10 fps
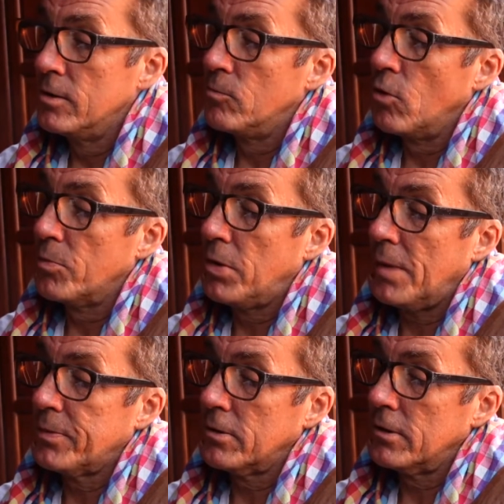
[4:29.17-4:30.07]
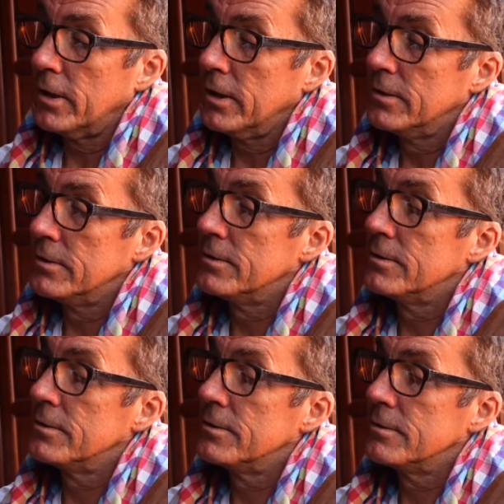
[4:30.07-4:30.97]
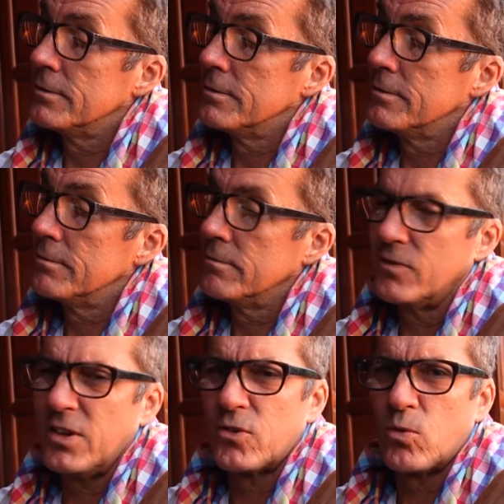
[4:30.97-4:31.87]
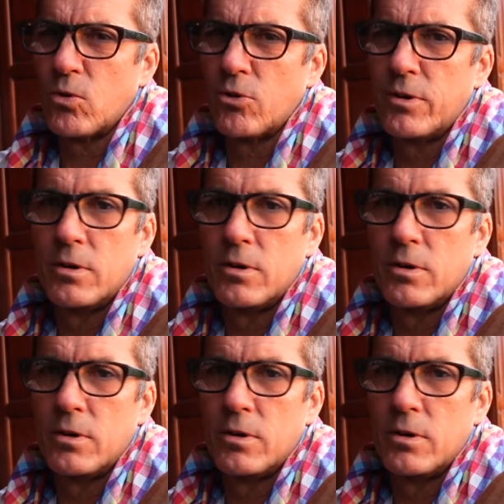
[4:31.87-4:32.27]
more popularly, if that's a word.